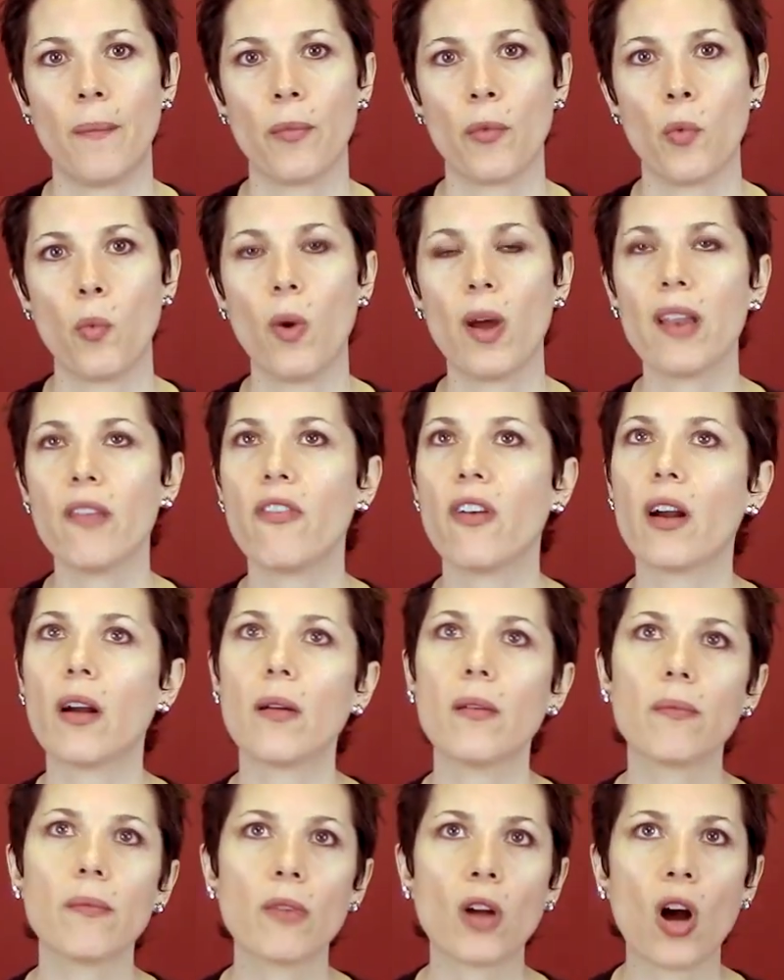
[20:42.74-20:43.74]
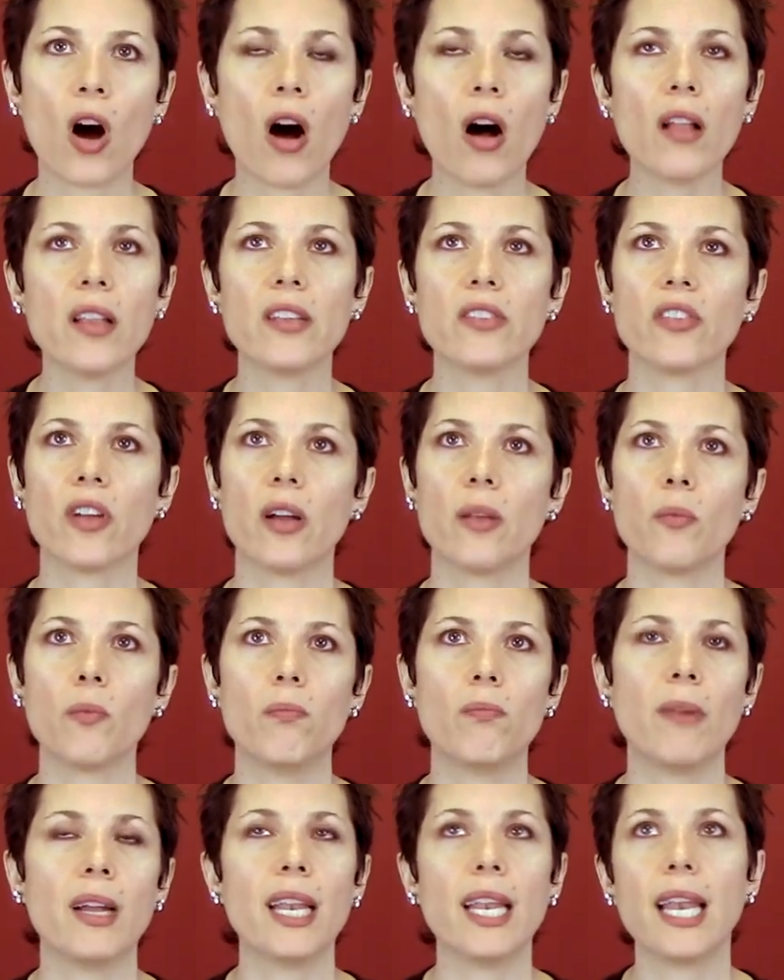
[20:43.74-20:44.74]
What if our call is
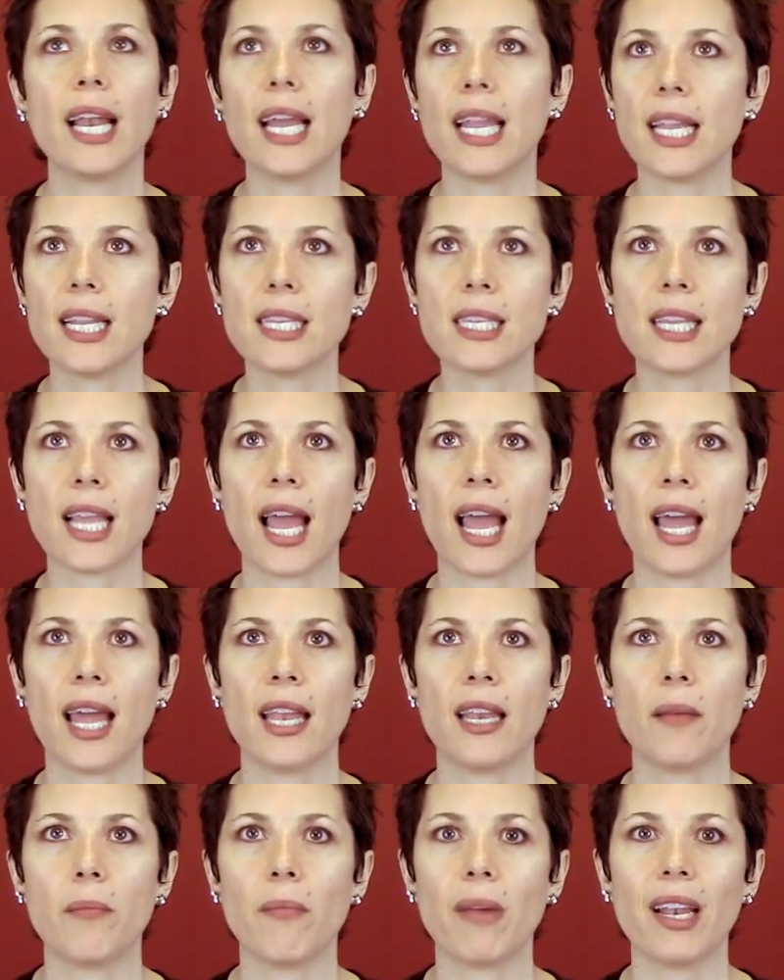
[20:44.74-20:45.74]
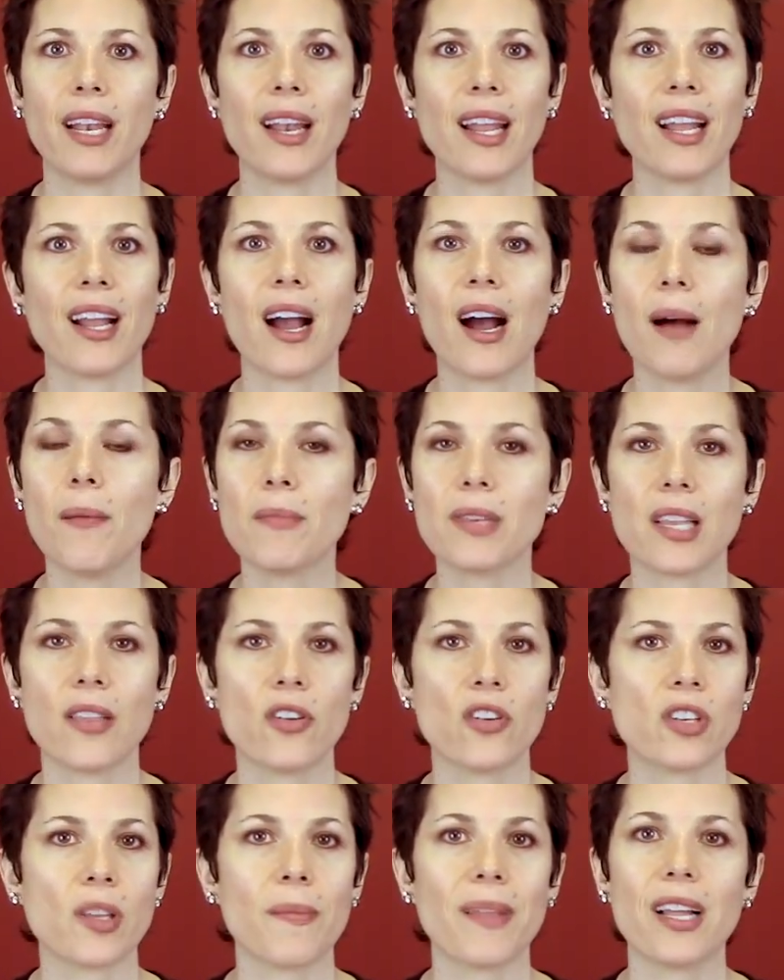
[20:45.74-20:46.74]
on Monday nights and Monday night comes and
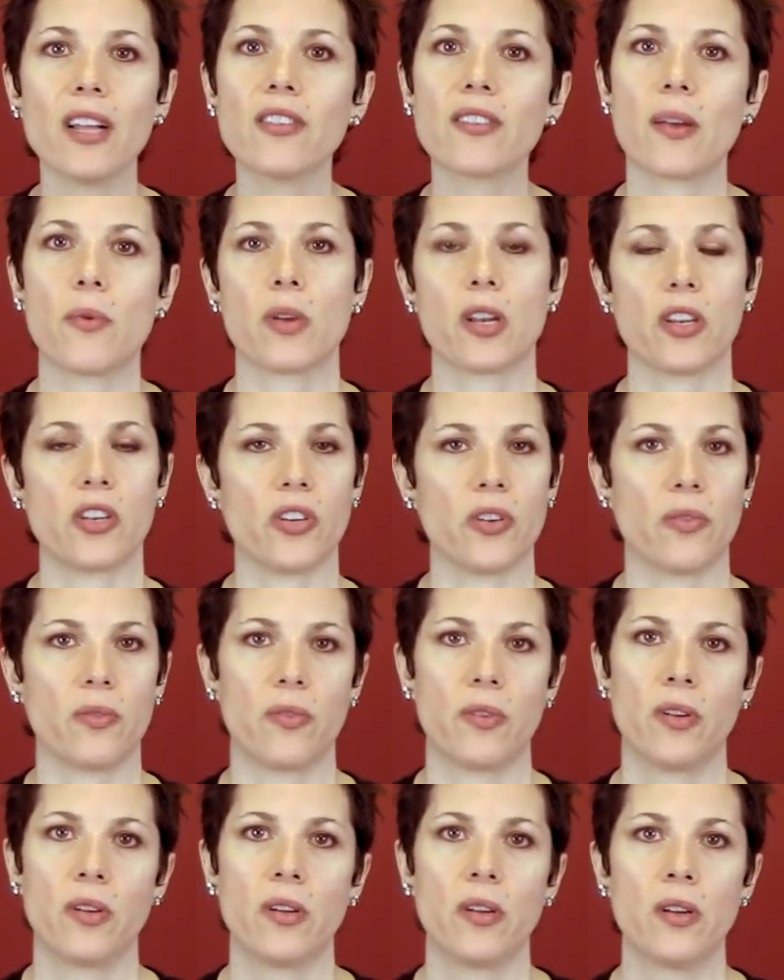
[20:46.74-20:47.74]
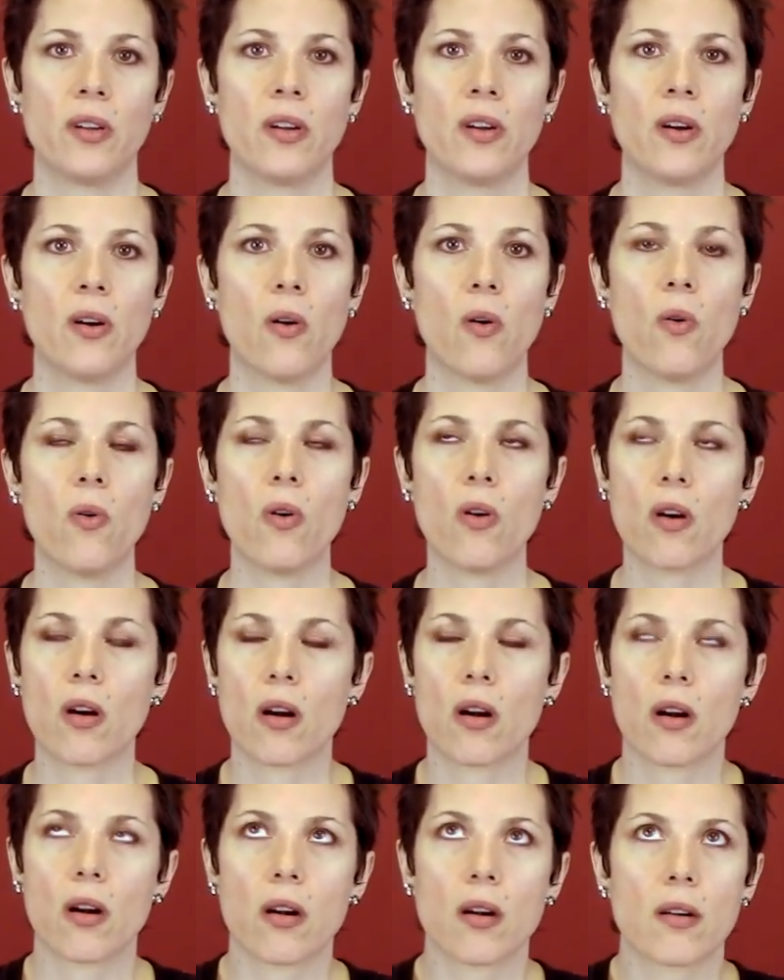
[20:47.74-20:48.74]
there's something else I want to do?
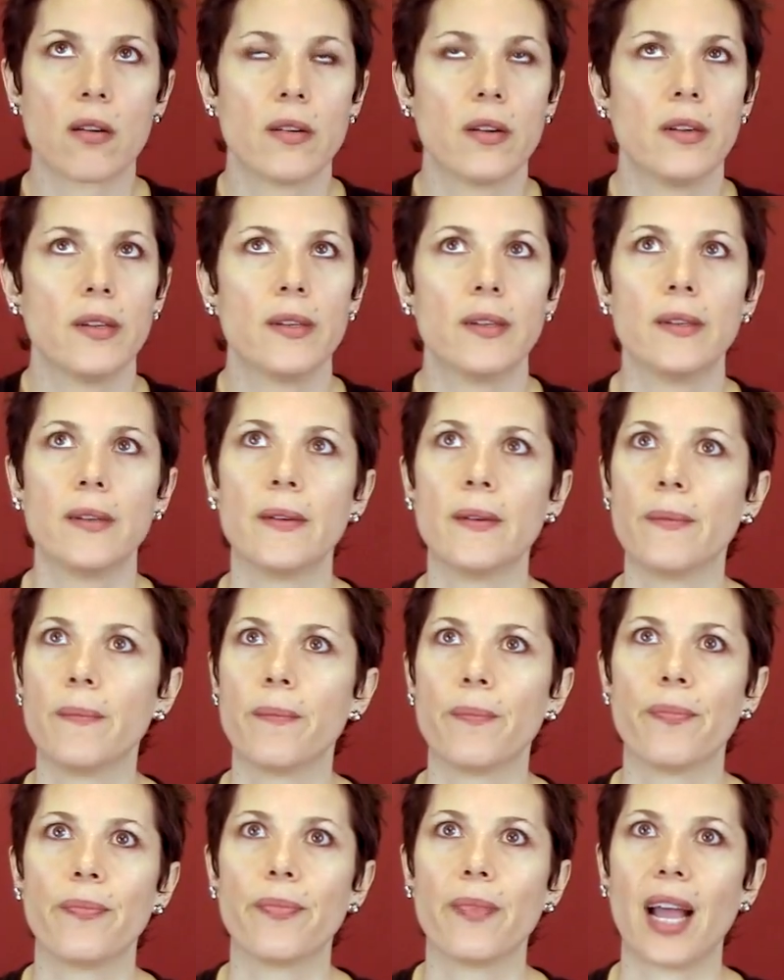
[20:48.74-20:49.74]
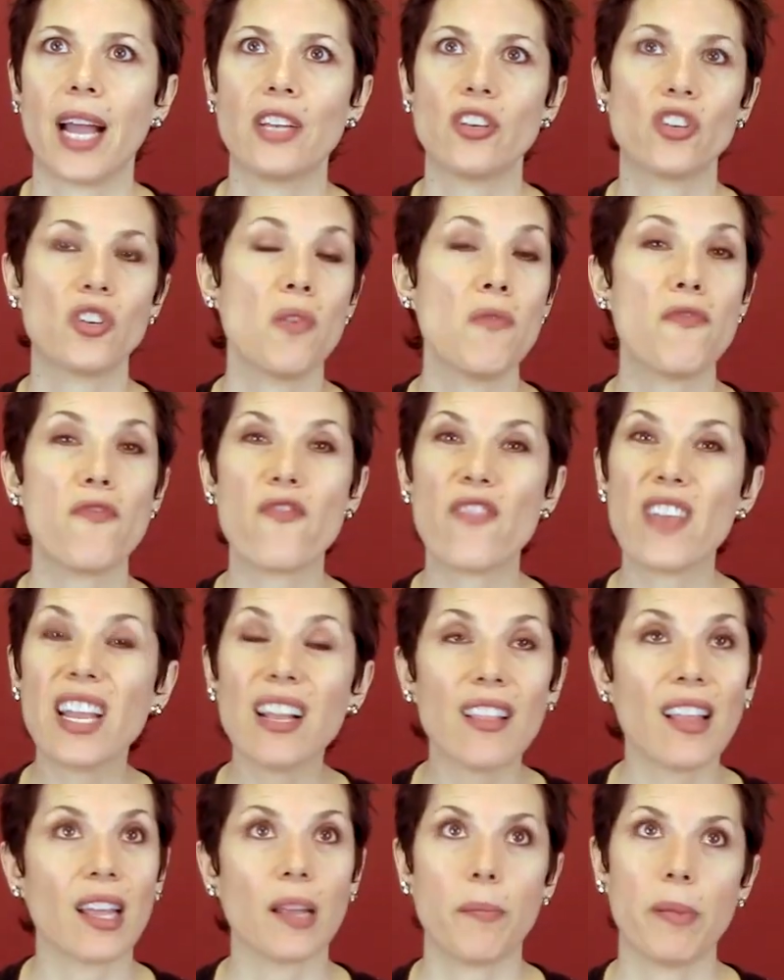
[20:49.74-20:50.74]
Or I just don't feel
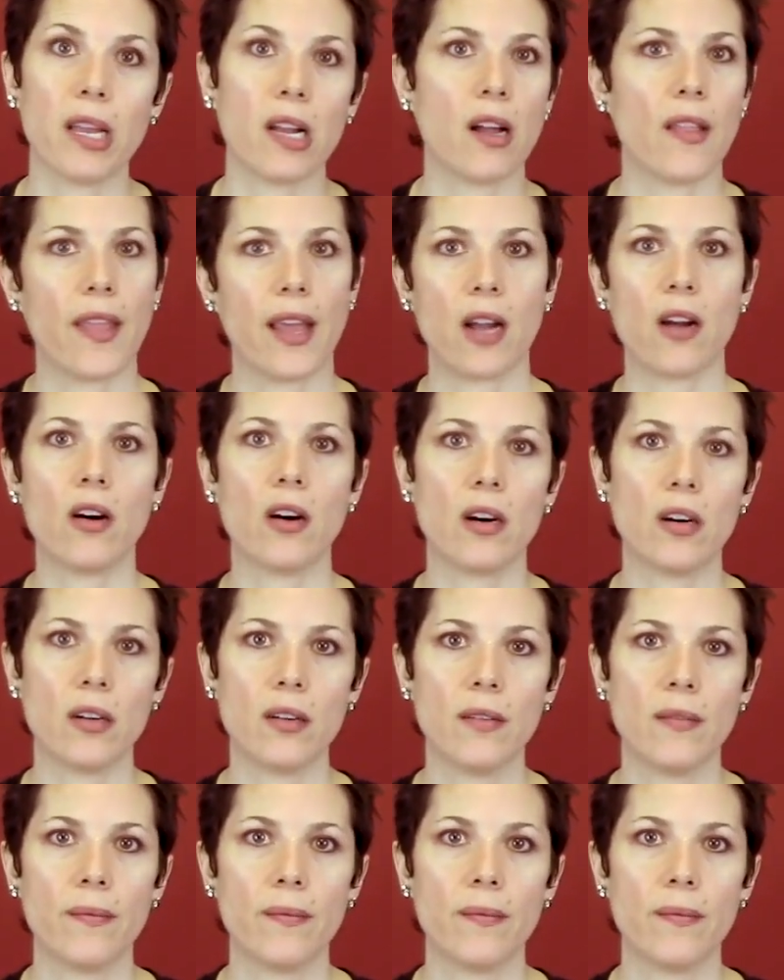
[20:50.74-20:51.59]
like being on that call.